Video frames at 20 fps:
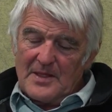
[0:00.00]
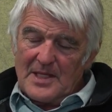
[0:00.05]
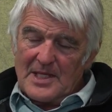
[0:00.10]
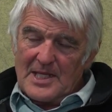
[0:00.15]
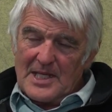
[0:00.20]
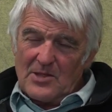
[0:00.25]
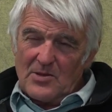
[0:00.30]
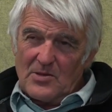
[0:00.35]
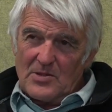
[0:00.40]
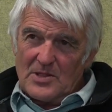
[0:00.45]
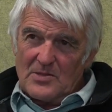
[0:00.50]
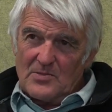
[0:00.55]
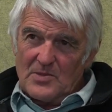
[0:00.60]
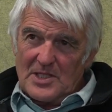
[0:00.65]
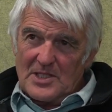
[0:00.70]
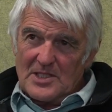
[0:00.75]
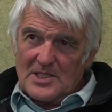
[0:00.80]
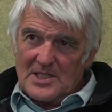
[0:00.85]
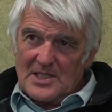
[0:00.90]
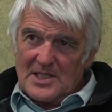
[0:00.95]
they get on
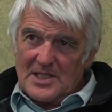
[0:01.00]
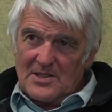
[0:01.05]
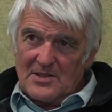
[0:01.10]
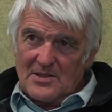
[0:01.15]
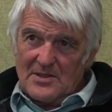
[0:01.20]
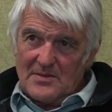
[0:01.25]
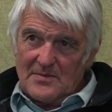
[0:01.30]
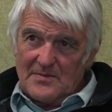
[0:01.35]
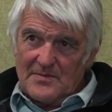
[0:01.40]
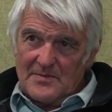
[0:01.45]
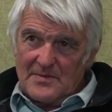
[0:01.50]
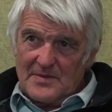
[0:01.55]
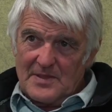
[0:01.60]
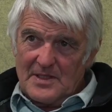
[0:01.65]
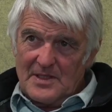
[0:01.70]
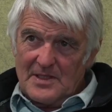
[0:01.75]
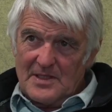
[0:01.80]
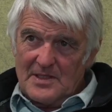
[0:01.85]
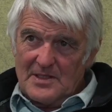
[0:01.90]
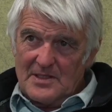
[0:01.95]
well together
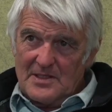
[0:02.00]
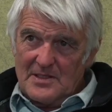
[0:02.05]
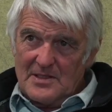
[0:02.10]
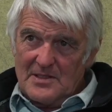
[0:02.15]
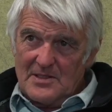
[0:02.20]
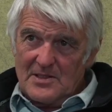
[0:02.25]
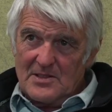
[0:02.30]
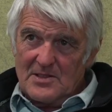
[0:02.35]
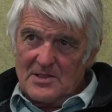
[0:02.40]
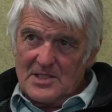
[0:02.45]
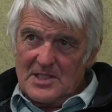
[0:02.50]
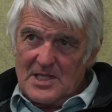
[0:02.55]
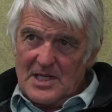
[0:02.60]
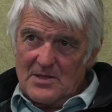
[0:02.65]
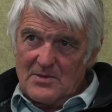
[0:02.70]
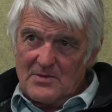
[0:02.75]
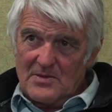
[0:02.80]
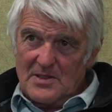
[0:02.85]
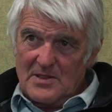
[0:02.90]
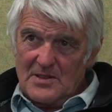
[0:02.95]
and knuckle
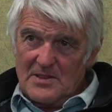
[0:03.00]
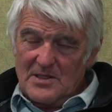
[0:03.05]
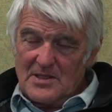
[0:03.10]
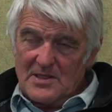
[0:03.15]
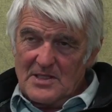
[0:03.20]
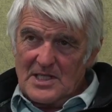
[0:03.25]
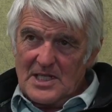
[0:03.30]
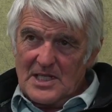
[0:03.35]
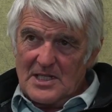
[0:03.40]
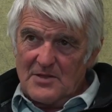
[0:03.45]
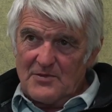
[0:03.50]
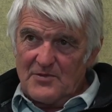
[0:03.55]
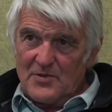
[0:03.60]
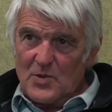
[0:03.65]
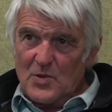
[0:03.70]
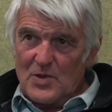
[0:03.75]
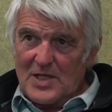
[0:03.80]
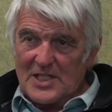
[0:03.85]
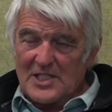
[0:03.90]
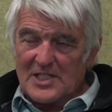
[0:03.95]
down. You get the
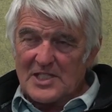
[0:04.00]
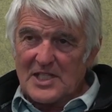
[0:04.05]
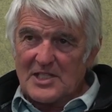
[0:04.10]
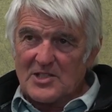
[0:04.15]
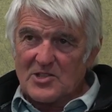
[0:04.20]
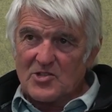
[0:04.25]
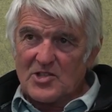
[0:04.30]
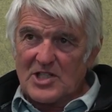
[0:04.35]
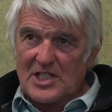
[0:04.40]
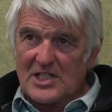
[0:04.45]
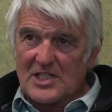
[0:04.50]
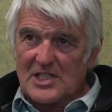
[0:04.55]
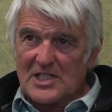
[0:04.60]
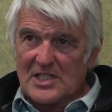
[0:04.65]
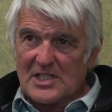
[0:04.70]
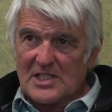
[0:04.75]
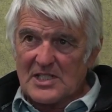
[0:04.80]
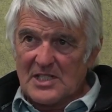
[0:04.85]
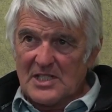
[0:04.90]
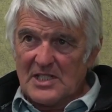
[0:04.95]
few
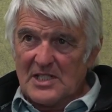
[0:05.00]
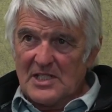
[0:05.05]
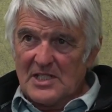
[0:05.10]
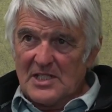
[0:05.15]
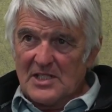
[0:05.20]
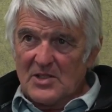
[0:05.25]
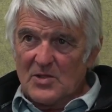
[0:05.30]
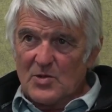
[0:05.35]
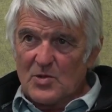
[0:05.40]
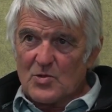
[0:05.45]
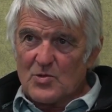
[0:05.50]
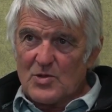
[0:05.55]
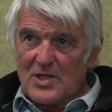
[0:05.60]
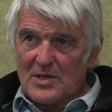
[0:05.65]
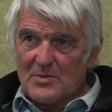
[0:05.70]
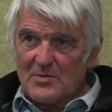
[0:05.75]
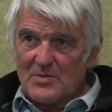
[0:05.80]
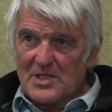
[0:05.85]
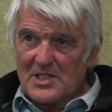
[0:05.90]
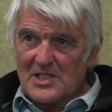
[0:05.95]
eccentrics who are
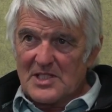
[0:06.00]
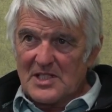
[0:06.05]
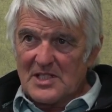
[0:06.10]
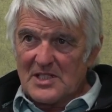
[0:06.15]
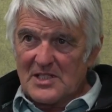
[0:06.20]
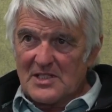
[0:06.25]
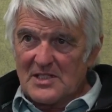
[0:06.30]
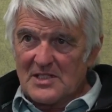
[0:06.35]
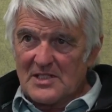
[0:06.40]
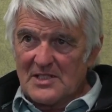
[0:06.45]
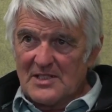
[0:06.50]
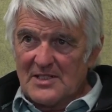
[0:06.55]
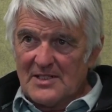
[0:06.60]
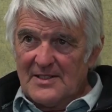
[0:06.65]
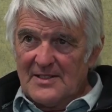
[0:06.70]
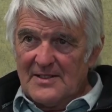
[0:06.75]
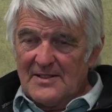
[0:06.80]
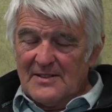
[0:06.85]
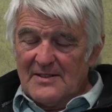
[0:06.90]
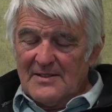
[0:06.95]
quite bizarre,
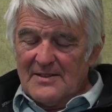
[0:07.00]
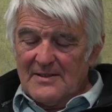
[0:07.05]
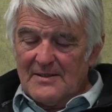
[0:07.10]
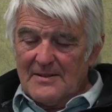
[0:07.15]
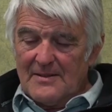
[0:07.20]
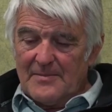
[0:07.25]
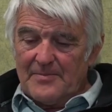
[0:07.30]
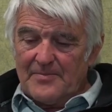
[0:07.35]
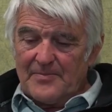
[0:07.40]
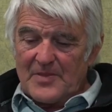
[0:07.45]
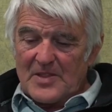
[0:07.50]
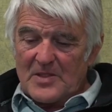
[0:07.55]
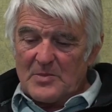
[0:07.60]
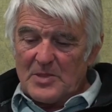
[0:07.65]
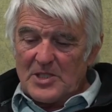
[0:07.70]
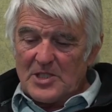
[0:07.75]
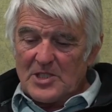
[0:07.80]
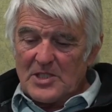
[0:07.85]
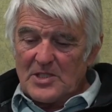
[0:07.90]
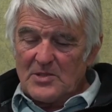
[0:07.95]

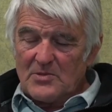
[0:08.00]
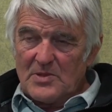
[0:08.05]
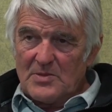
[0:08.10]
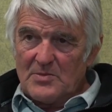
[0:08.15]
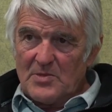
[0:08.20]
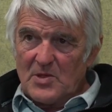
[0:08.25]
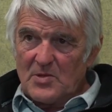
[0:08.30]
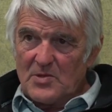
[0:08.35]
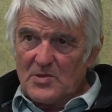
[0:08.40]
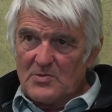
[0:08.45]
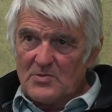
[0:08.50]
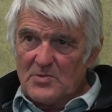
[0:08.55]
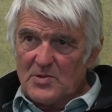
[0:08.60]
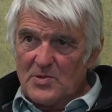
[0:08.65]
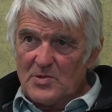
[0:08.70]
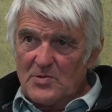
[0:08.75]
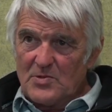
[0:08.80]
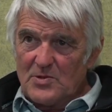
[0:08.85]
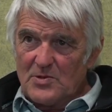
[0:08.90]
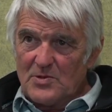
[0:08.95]
especially remote and
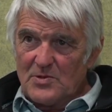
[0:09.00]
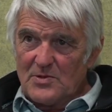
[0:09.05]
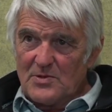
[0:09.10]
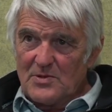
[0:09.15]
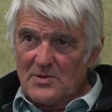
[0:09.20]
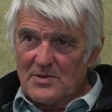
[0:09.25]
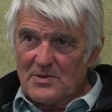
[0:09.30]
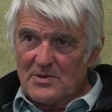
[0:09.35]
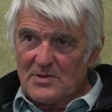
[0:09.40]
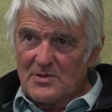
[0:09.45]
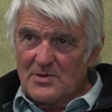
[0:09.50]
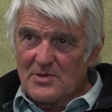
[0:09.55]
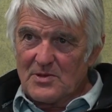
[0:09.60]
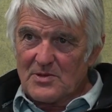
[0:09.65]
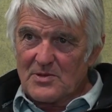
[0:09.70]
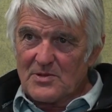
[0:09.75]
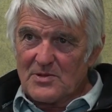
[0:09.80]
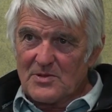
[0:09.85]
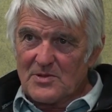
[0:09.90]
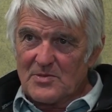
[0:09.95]
rural
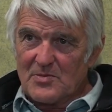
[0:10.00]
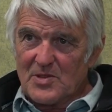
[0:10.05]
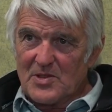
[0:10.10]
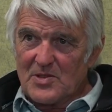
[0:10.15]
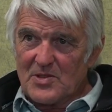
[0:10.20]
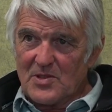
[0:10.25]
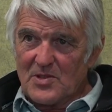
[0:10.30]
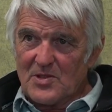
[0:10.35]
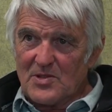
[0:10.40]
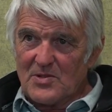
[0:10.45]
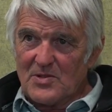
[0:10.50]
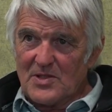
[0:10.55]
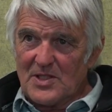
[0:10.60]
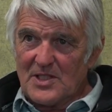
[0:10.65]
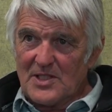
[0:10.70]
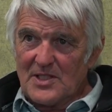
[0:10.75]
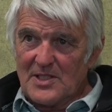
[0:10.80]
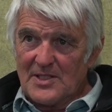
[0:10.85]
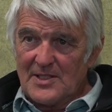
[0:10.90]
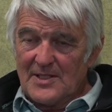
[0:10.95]
doctors, but not
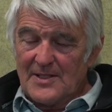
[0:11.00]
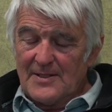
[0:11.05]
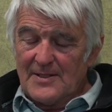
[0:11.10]
only.